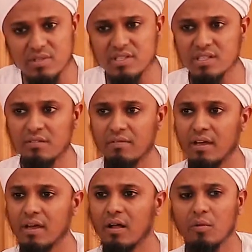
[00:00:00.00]
will serve
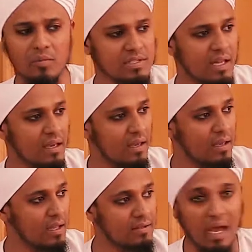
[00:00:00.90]
almost like
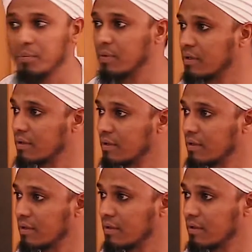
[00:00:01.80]
a diaper.
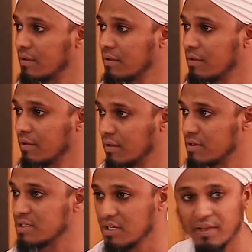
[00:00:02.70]

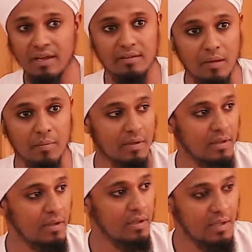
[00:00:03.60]
So
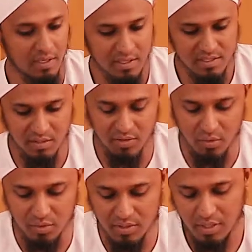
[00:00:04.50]

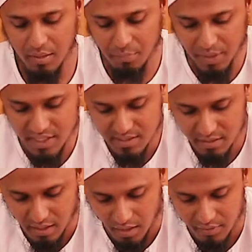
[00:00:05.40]
they would place
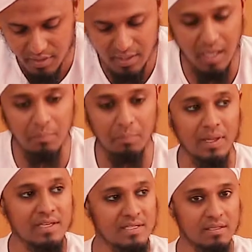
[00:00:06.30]
it down there and
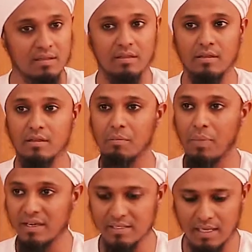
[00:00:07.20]
place the
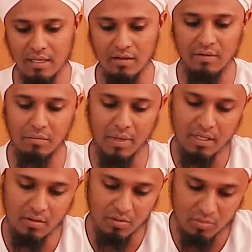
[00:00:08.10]
back side of the
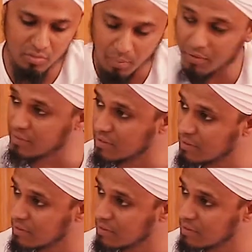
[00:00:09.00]
mayyit on top of it.